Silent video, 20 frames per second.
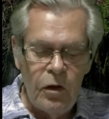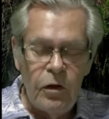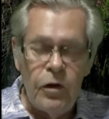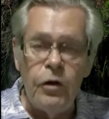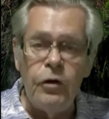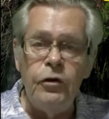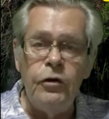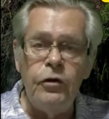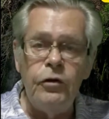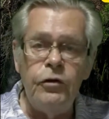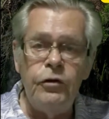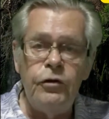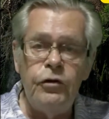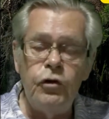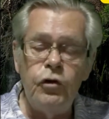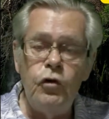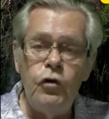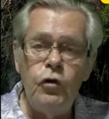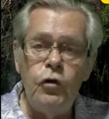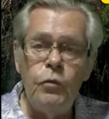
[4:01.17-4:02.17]
You need
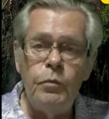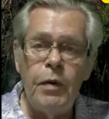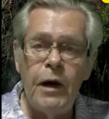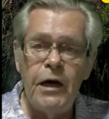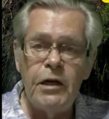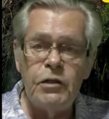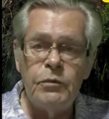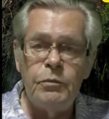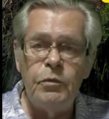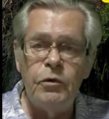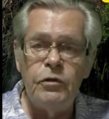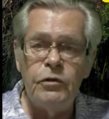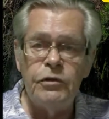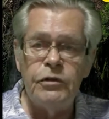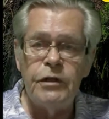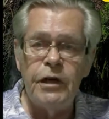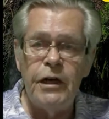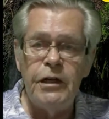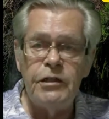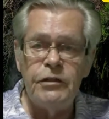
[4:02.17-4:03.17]
2
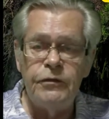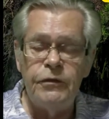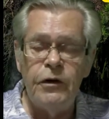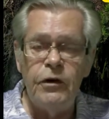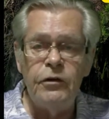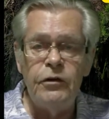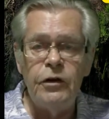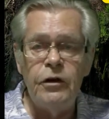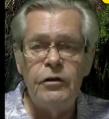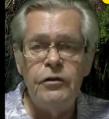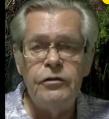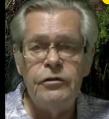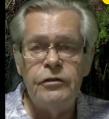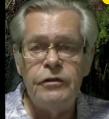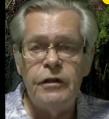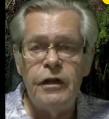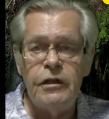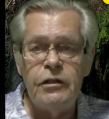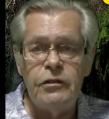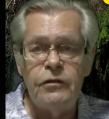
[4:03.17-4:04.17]
passport-size
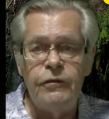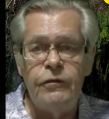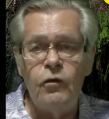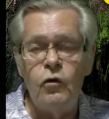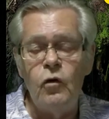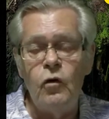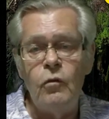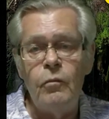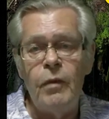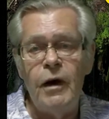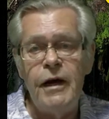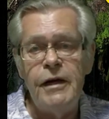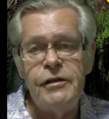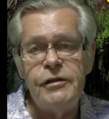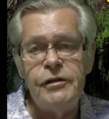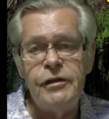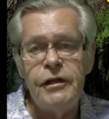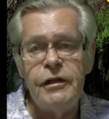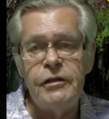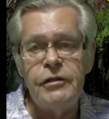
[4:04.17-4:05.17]
photos, that's 4 by
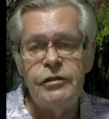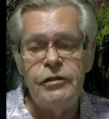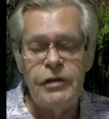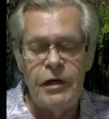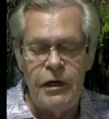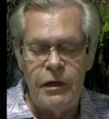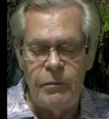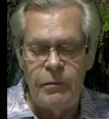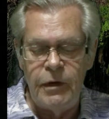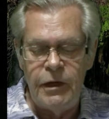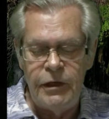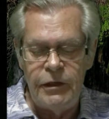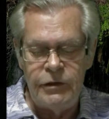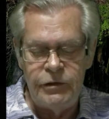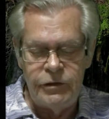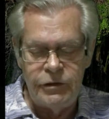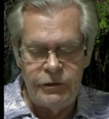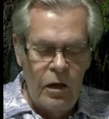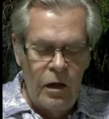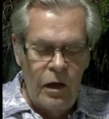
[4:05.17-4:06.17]
6
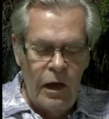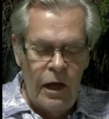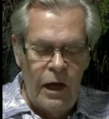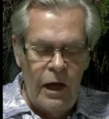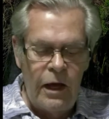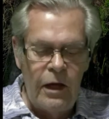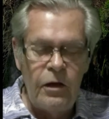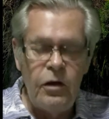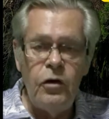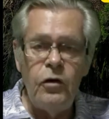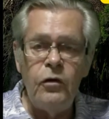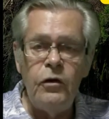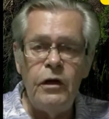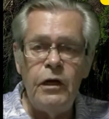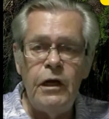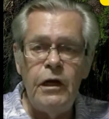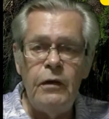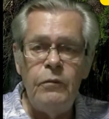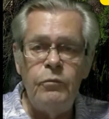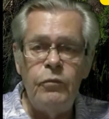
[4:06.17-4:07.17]
centimeters. And you
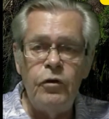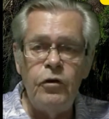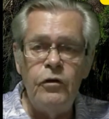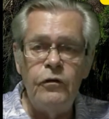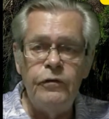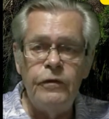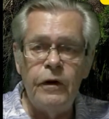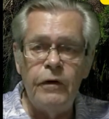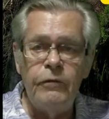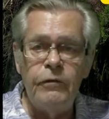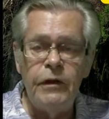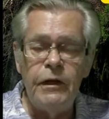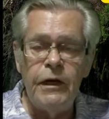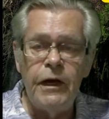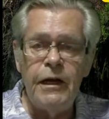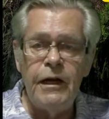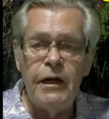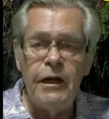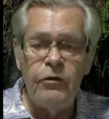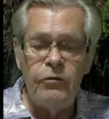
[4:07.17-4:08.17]
need proof of
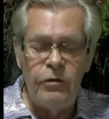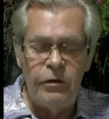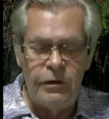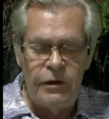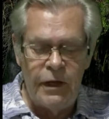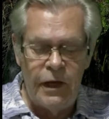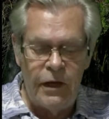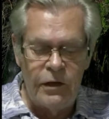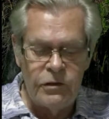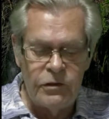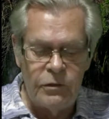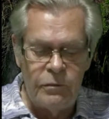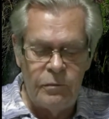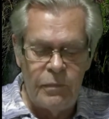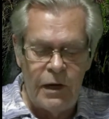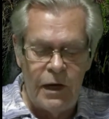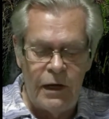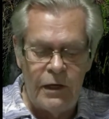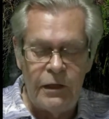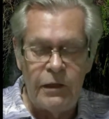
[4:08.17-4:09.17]
the 800,000
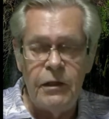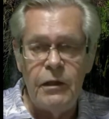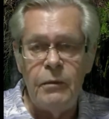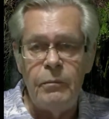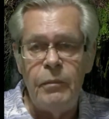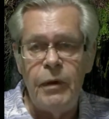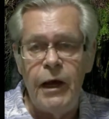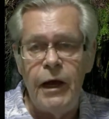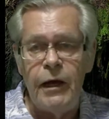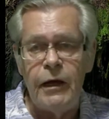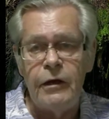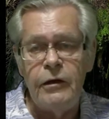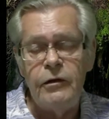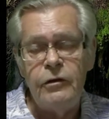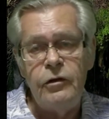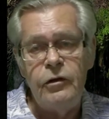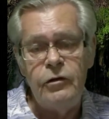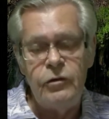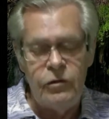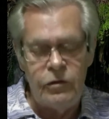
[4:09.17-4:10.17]
baht in the
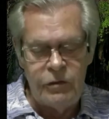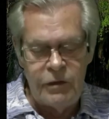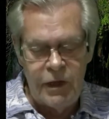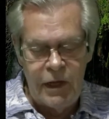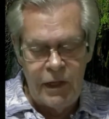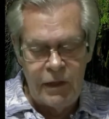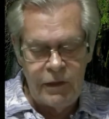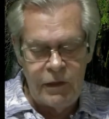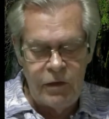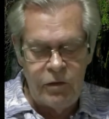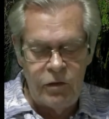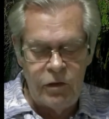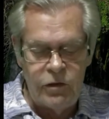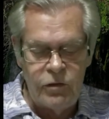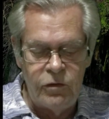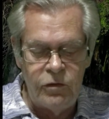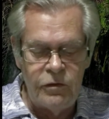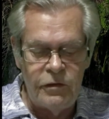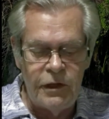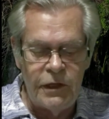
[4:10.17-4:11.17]
bank. To do that, there are
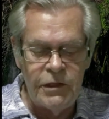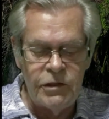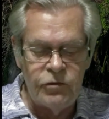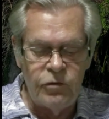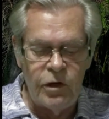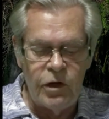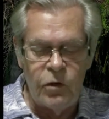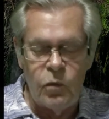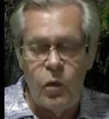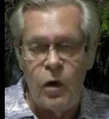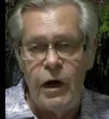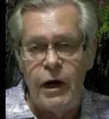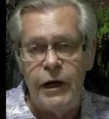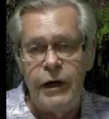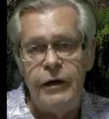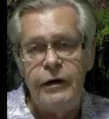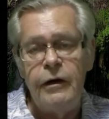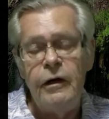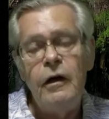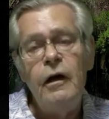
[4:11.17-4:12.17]
2 things
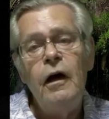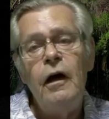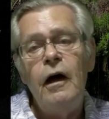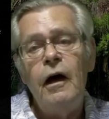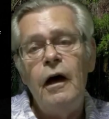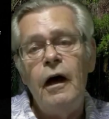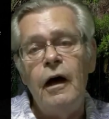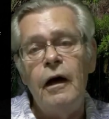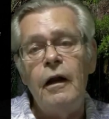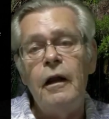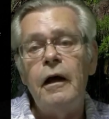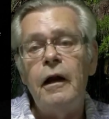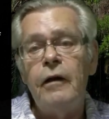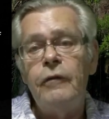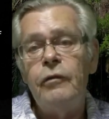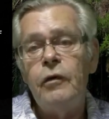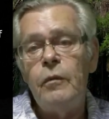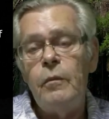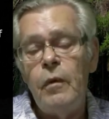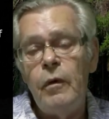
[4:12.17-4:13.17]
required. A
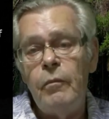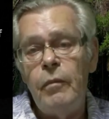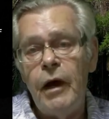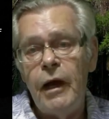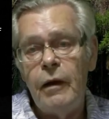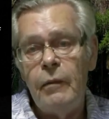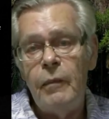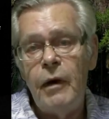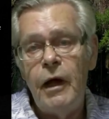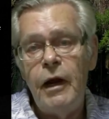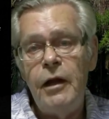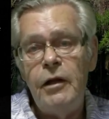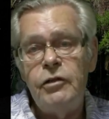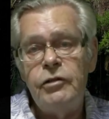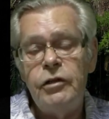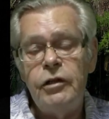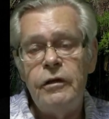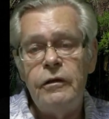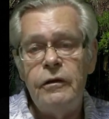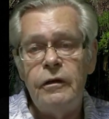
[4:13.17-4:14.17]
letter from the bank
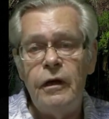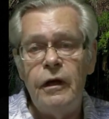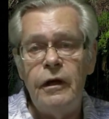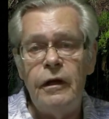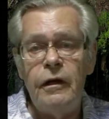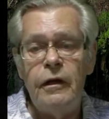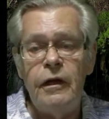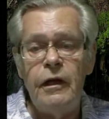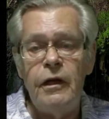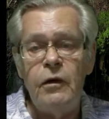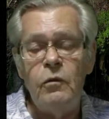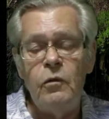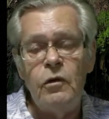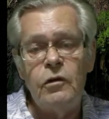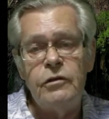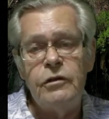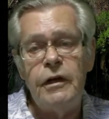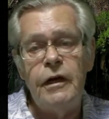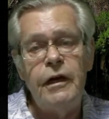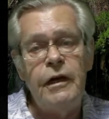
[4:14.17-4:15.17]
manager, and he
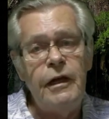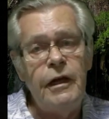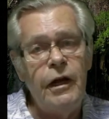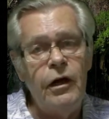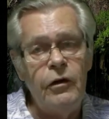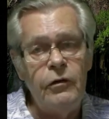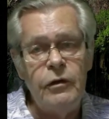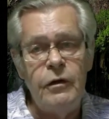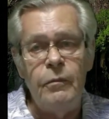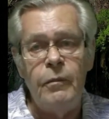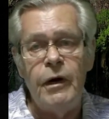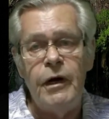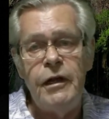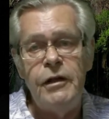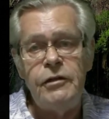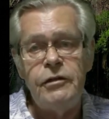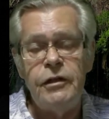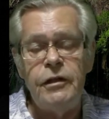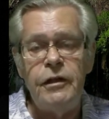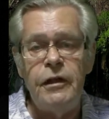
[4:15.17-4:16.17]
will say, you know, the
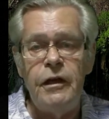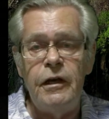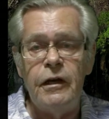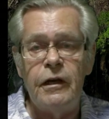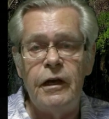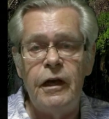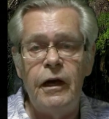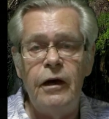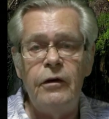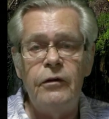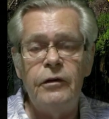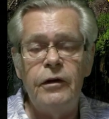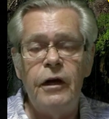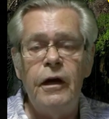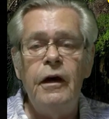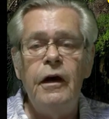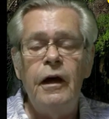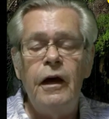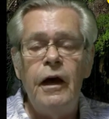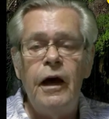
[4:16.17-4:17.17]
money's in the account.
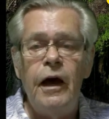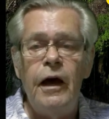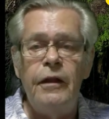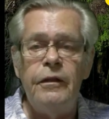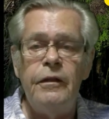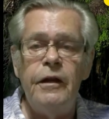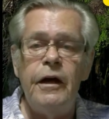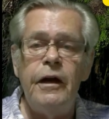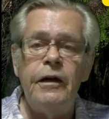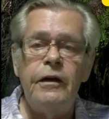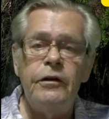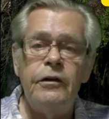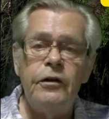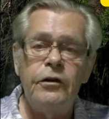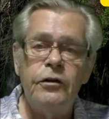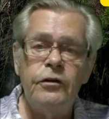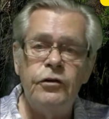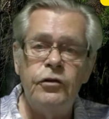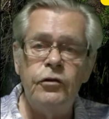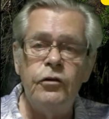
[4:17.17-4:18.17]
And then
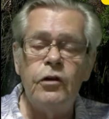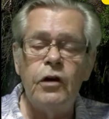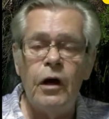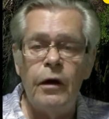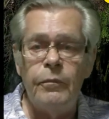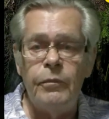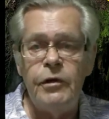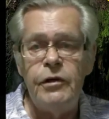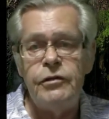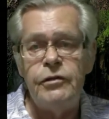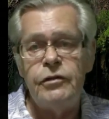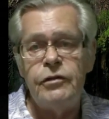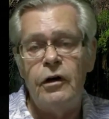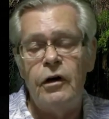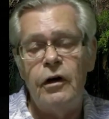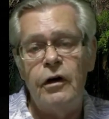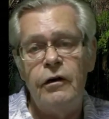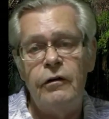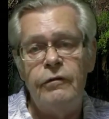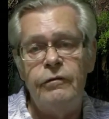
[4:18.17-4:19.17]
2 copies
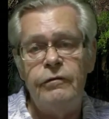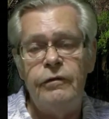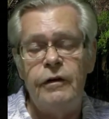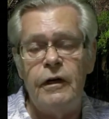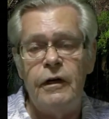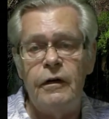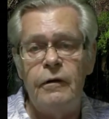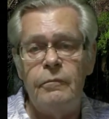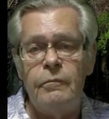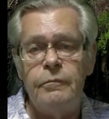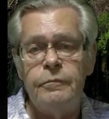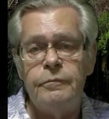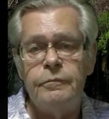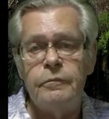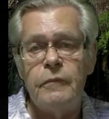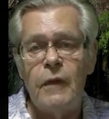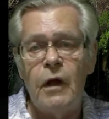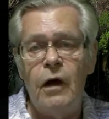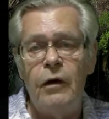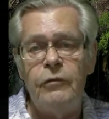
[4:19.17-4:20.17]
of
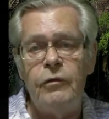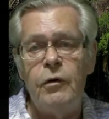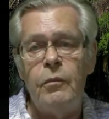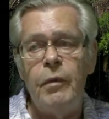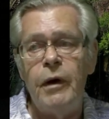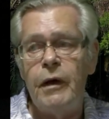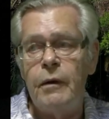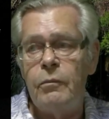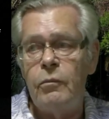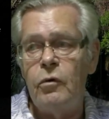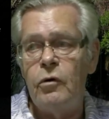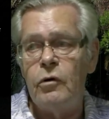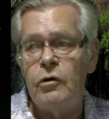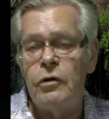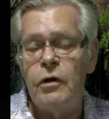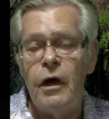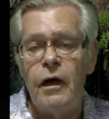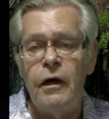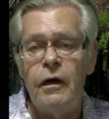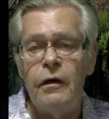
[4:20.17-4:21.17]
your bank
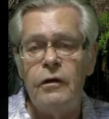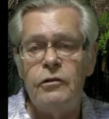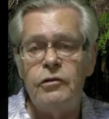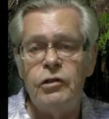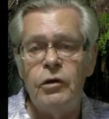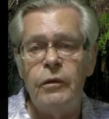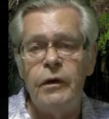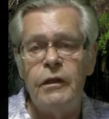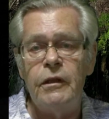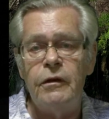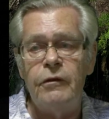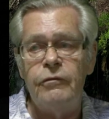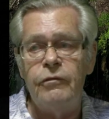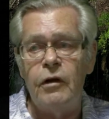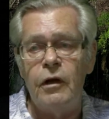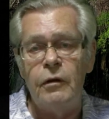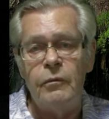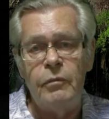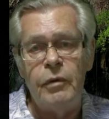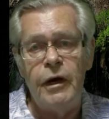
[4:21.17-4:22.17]
book showing the
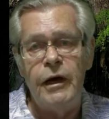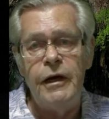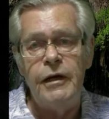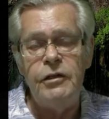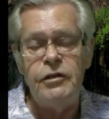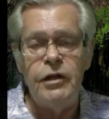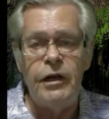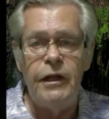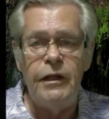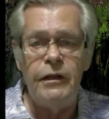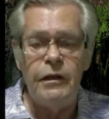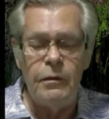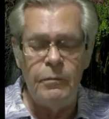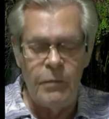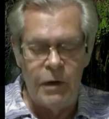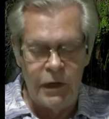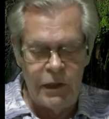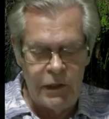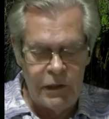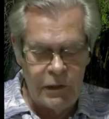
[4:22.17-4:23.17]
front page and the
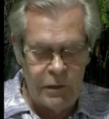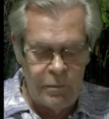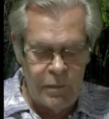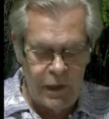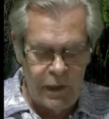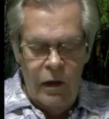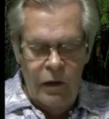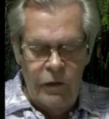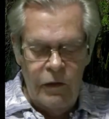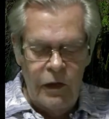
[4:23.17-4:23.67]
money in the bank.